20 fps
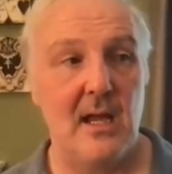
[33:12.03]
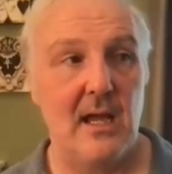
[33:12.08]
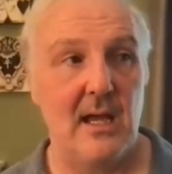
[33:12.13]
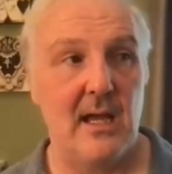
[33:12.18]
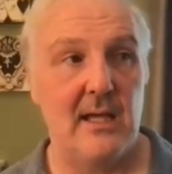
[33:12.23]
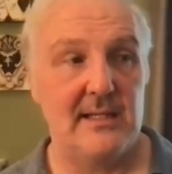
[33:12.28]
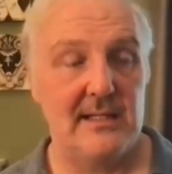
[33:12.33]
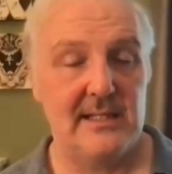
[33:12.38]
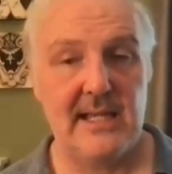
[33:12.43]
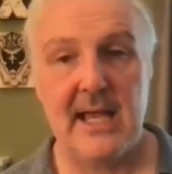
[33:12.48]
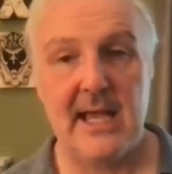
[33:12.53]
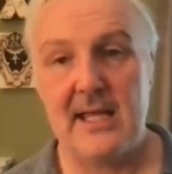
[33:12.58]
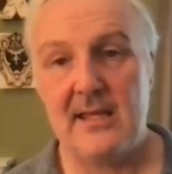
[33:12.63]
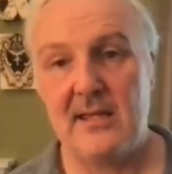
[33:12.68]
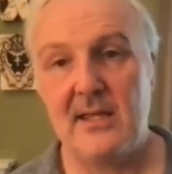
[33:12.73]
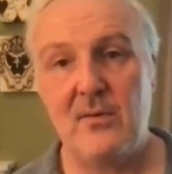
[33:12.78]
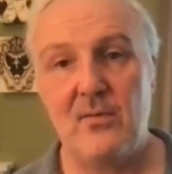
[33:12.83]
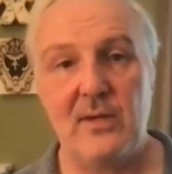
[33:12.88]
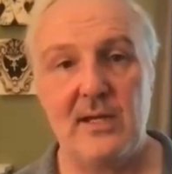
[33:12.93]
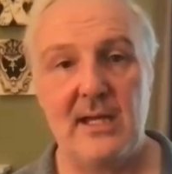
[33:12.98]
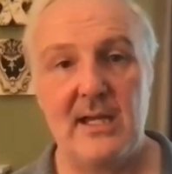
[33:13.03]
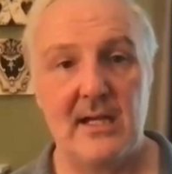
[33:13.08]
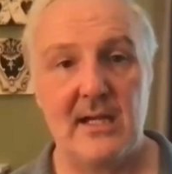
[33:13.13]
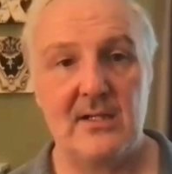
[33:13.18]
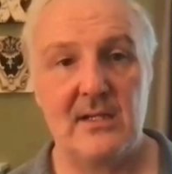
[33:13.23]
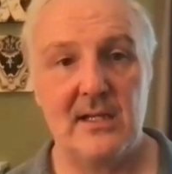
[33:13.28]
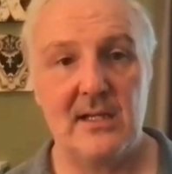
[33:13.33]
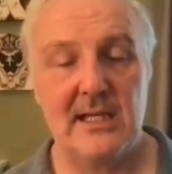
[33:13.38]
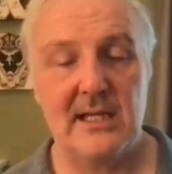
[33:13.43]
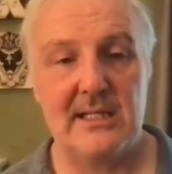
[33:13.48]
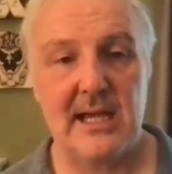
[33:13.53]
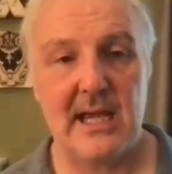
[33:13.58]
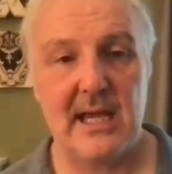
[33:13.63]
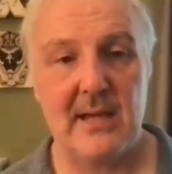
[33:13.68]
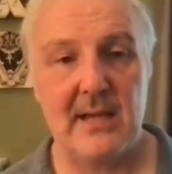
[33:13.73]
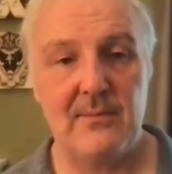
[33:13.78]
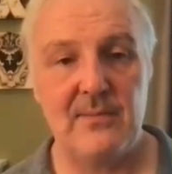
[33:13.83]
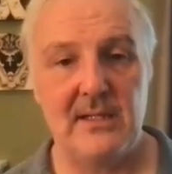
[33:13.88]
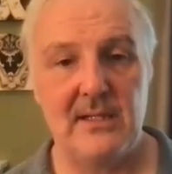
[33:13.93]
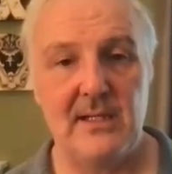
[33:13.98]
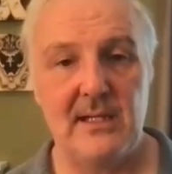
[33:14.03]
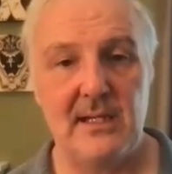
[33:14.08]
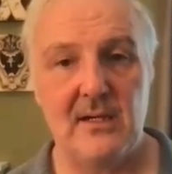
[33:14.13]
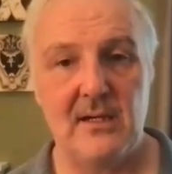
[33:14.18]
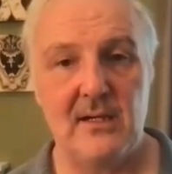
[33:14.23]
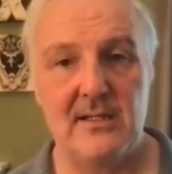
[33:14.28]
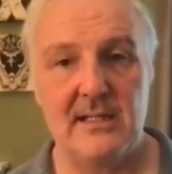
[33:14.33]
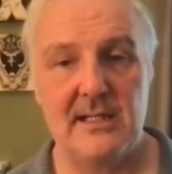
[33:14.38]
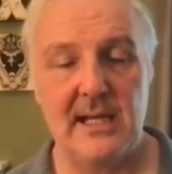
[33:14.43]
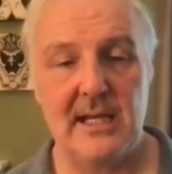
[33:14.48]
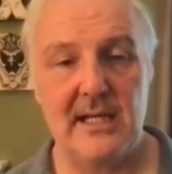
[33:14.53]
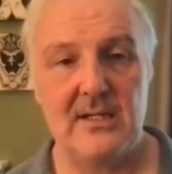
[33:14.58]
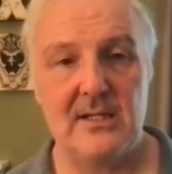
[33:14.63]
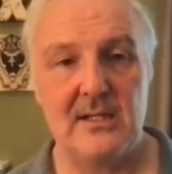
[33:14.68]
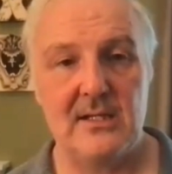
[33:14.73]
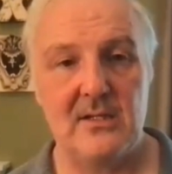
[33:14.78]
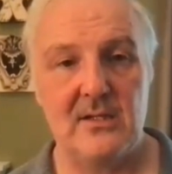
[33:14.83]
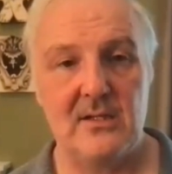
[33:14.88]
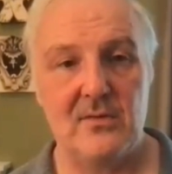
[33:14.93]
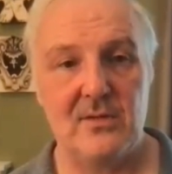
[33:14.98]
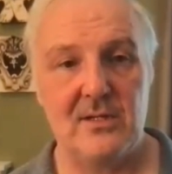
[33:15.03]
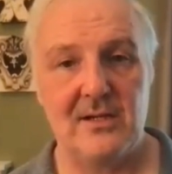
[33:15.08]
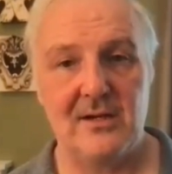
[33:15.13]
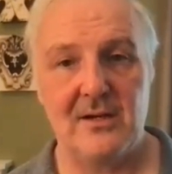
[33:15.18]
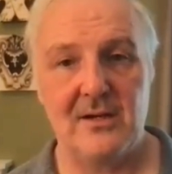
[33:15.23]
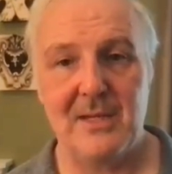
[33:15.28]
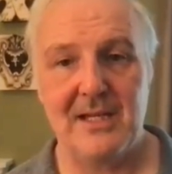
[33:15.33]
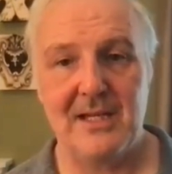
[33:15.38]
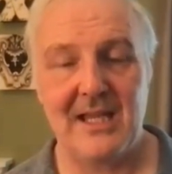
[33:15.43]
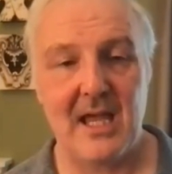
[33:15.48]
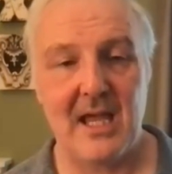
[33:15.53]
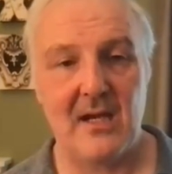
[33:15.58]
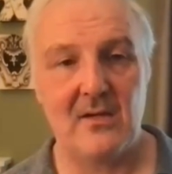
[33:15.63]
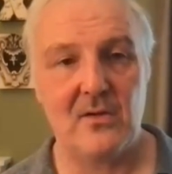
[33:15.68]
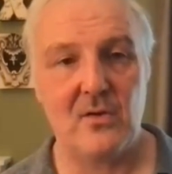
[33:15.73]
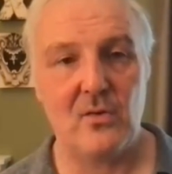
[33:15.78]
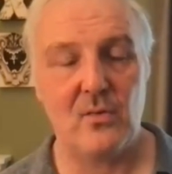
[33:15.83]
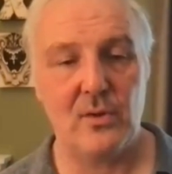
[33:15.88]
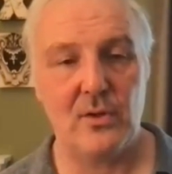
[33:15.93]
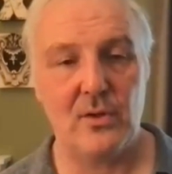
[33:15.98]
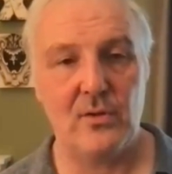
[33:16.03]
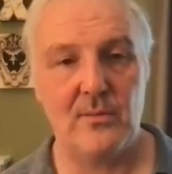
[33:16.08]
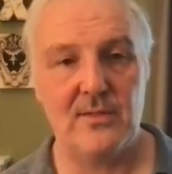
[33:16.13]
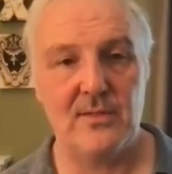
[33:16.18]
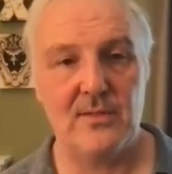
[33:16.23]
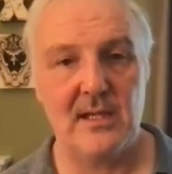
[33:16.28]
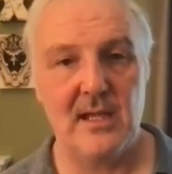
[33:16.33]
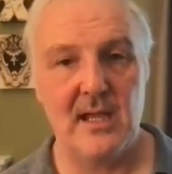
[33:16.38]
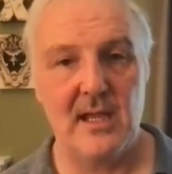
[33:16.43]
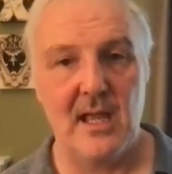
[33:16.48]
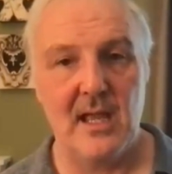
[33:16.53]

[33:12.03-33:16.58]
a set that we actually adapted in our stages using our mechanical rooms.